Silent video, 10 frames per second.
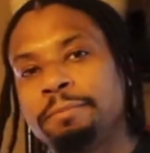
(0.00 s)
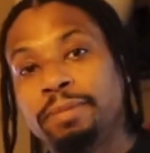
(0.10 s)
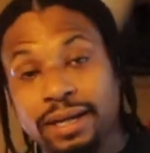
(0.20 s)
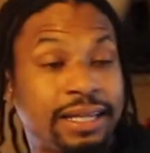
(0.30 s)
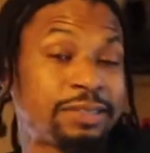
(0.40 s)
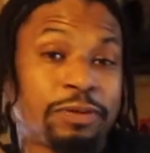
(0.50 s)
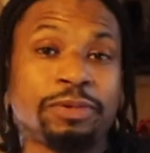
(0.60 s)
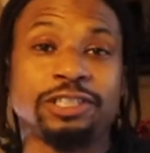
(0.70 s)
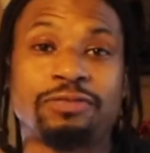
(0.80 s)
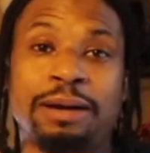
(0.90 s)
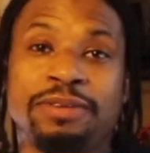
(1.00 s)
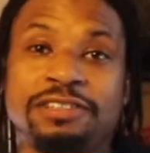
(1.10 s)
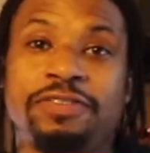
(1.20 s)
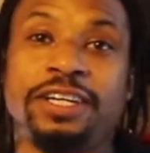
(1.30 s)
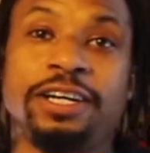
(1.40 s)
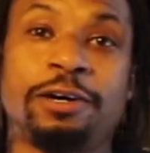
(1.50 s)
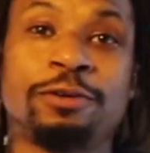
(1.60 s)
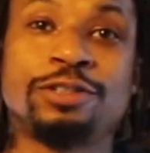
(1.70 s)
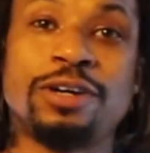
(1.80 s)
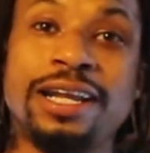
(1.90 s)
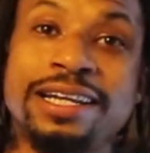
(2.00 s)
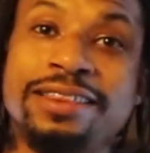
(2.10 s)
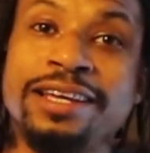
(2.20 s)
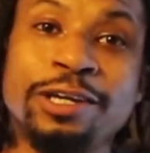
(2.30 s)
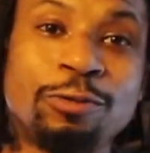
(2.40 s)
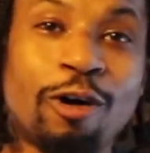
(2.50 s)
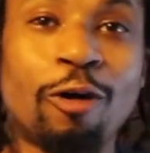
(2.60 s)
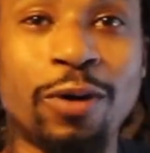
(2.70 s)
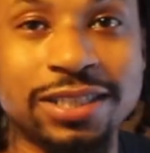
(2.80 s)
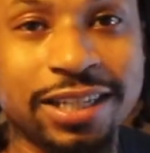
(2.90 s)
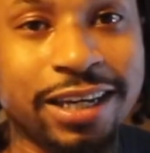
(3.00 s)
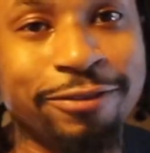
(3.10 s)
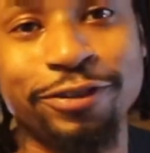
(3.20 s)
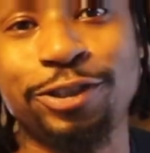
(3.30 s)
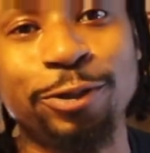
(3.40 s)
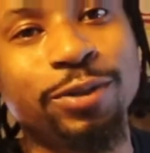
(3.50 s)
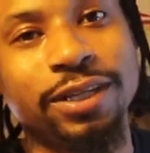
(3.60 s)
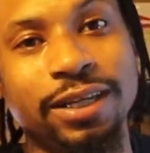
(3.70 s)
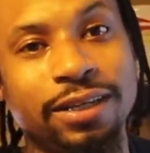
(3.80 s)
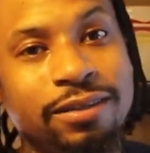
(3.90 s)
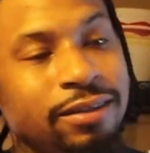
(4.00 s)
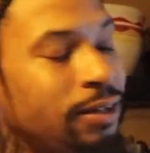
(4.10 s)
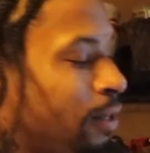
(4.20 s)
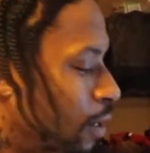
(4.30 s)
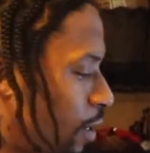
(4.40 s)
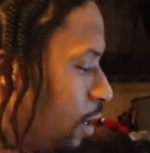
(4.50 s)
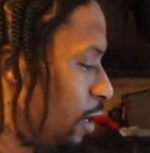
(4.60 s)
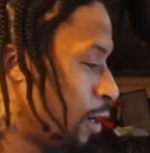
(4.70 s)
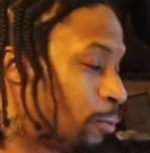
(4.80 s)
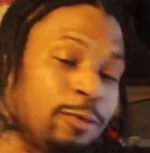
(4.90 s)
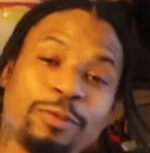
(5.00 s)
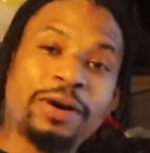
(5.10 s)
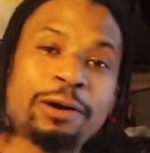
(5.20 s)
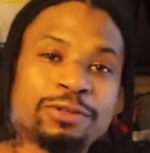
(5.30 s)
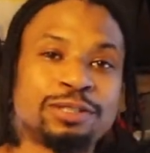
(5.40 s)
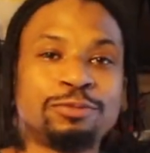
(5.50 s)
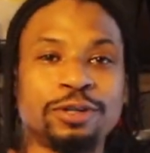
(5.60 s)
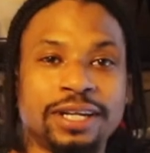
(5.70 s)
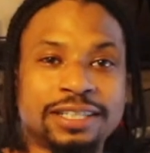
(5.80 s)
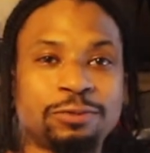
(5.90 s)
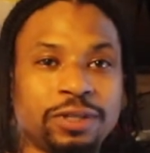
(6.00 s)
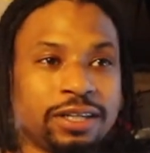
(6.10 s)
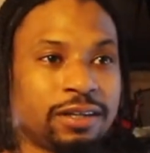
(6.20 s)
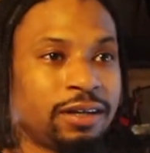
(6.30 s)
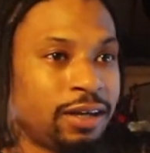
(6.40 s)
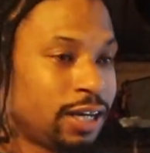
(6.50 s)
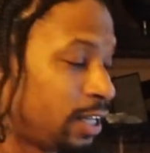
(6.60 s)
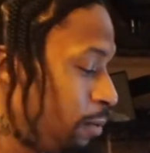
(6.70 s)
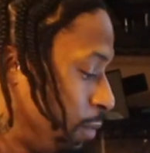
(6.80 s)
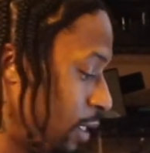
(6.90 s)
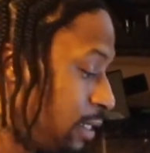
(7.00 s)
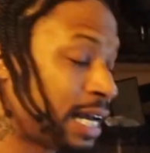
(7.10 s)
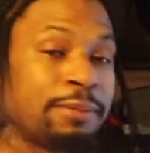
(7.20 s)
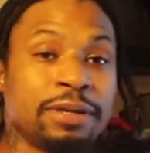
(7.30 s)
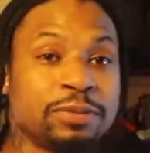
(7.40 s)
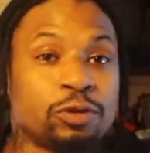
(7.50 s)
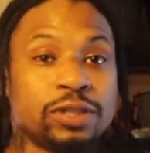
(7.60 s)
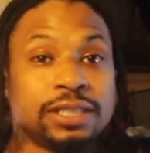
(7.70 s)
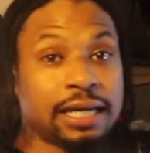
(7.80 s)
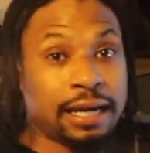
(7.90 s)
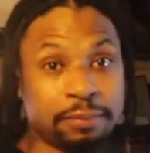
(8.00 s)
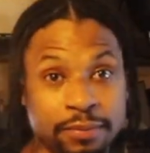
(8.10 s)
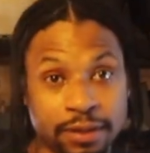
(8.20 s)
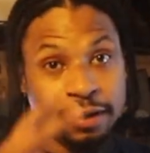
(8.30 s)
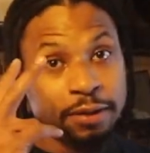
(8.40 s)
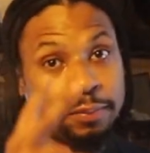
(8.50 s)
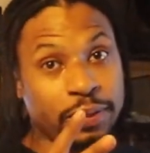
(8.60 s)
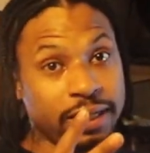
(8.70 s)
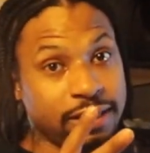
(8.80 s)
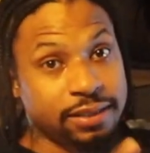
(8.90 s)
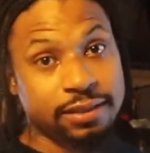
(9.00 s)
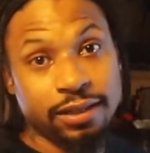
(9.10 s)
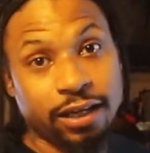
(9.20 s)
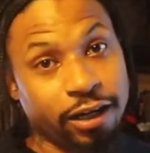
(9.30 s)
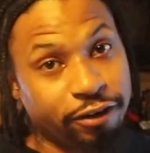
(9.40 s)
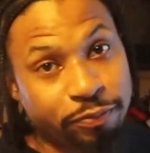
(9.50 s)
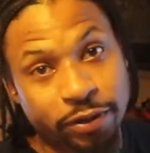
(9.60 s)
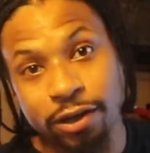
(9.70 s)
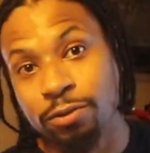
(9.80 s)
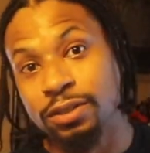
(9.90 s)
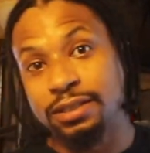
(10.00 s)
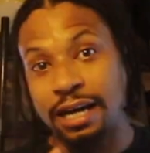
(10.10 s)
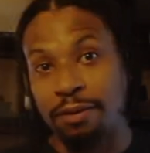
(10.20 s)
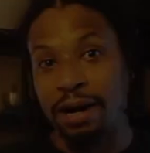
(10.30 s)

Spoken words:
but that's pretty much the wrap of this video. So I'd like to thank you all once again for tuning in. We'll be back with some more next week. In the meantime and in between time, peace, love, Pogonas, I'm